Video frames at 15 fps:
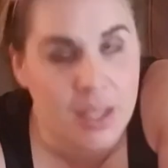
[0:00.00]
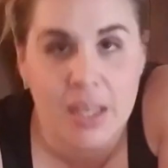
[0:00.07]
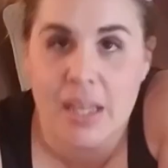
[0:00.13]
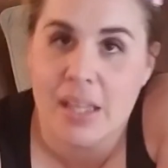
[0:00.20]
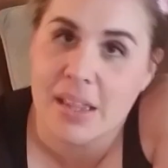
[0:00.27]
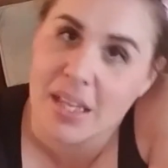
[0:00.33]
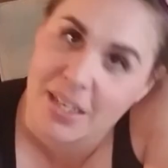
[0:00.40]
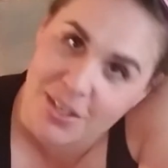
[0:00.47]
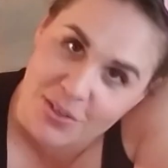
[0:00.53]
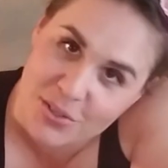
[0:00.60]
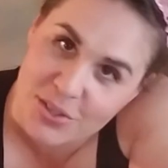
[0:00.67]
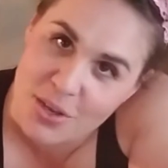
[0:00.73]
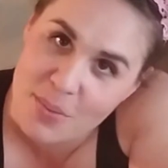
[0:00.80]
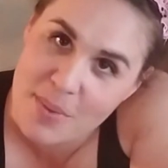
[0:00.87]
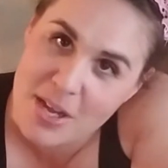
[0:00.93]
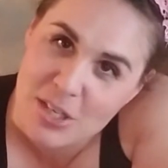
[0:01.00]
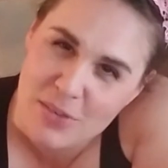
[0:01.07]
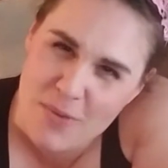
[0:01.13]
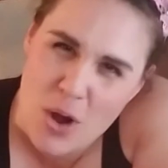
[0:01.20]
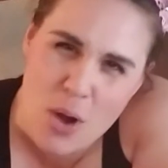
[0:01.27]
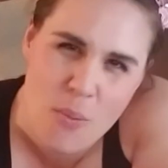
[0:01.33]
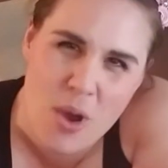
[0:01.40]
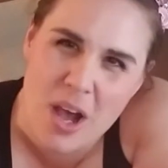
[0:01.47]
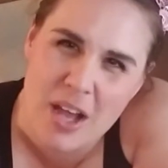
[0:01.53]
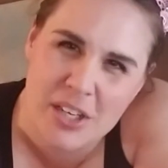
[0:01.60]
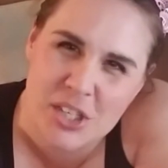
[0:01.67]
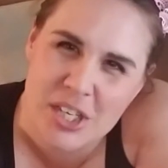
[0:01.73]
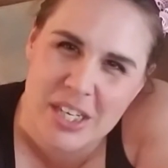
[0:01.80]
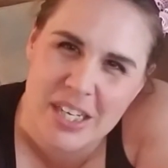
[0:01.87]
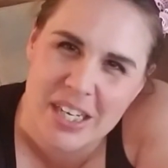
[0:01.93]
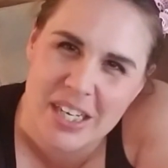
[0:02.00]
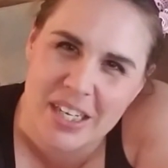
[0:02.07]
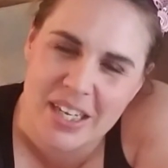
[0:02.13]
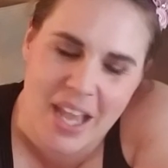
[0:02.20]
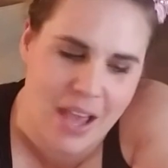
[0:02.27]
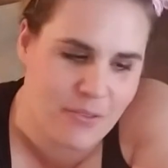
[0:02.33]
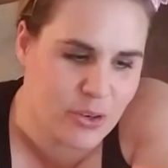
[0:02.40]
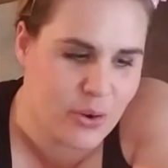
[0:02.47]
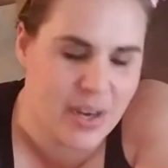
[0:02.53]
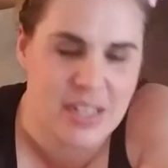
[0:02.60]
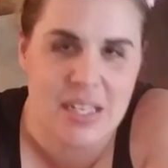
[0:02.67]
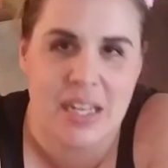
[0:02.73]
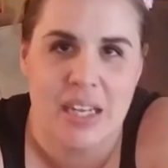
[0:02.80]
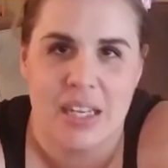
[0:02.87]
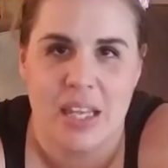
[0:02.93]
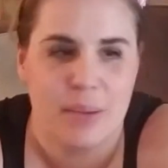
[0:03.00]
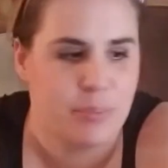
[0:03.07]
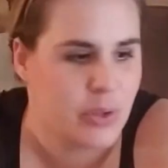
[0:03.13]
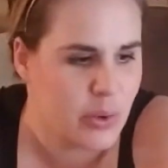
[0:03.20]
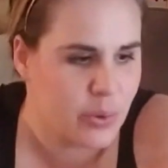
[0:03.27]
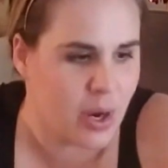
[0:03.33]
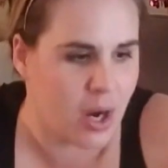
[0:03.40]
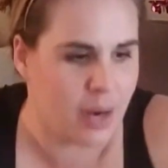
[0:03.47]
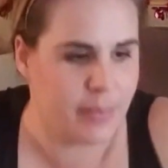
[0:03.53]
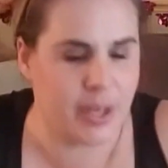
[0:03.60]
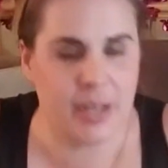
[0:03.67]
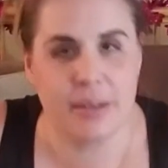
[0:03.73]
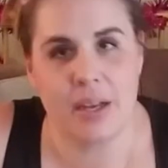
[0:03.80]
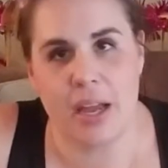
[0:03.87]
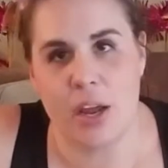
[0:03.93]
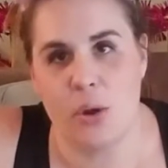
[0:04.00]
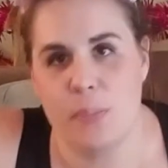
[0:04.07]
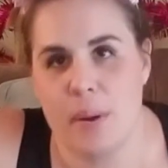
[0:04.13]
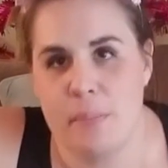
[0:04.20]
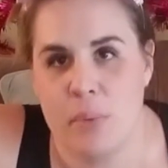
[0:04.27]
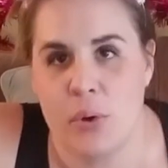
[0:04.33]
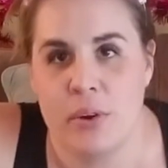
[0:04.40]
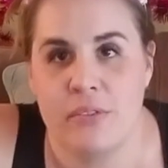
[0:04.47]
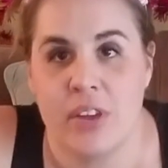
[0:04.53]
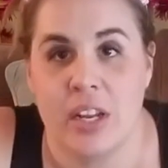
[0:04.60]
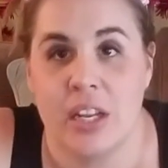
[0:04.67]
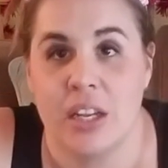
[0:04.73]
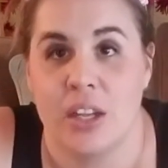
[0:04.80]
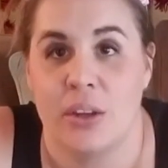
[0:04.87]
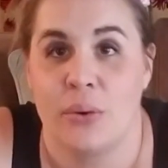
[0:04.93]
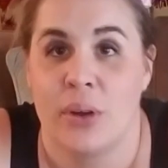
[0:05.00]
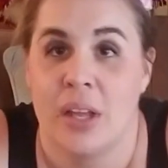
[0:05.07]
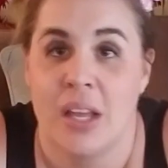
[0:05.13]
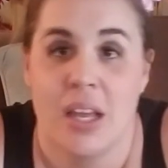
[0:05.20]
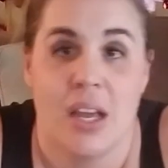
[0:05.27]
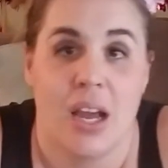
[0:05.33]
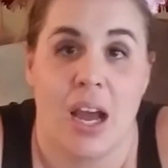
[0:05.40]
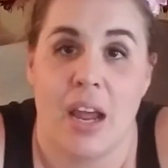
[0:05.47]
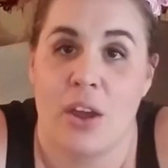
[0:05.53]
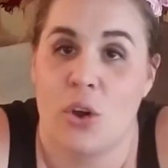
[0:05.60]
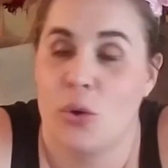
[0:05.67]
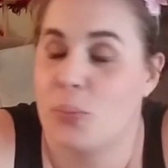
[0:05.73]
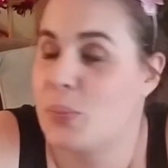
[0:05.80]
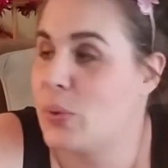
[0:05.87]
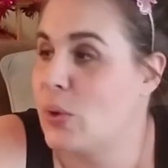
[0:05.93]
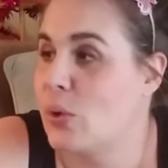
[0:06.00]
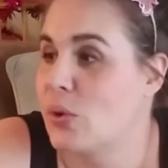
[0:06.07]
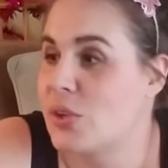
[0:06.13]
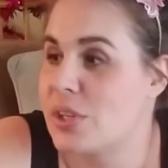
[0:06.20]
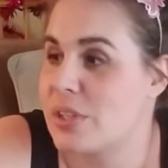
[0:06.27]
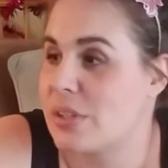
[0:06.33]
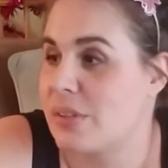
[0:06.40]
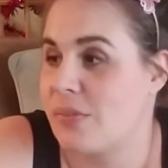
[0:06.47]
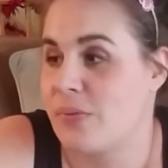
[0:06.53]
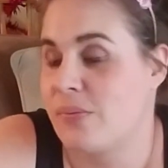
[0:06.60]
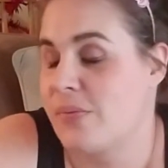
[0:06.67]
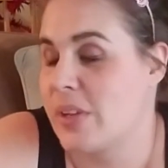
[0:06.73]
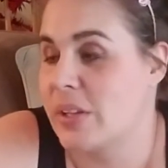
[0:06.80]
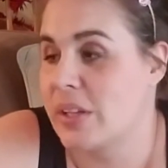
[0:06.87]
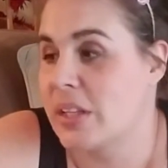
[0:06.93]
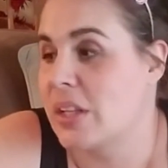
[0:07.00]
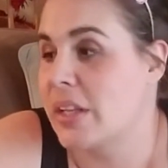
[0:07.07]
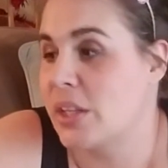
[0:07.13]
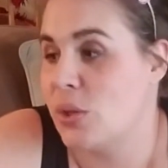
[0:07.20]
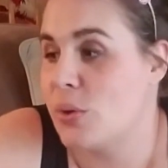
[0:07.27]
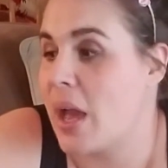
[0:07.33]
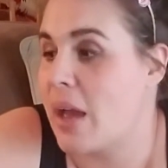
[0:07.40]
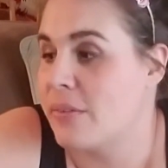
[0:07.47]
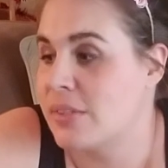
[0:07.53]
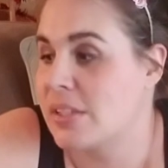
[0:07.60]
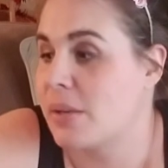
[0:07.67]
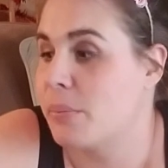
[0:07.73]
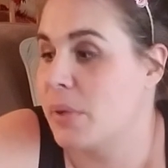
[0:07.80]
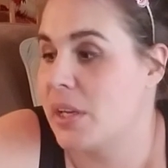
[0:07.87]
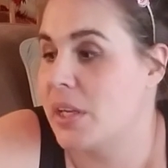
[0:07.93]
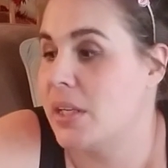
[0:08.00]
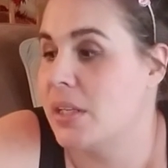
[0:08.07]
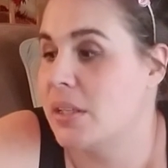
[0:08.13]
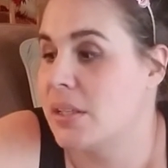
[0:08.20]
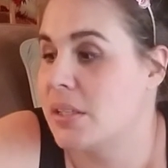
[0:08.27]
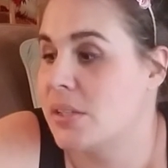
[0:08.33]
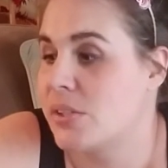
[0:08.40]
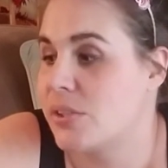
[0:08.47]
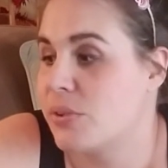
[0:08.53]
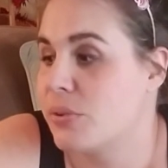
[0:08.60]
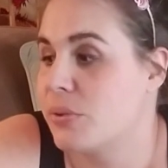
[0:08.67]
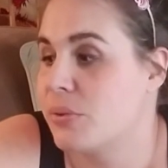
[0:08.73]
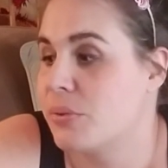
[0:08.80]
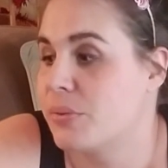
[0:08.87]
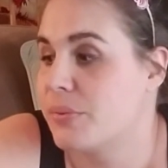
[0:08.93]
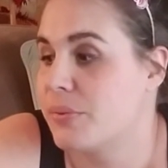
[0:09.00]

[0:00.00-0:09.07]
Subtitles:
Thank you so much for watching. Have a great day. Keep low carbing. I hope I'm motivating you. I hope you're just feeling like you have somebody to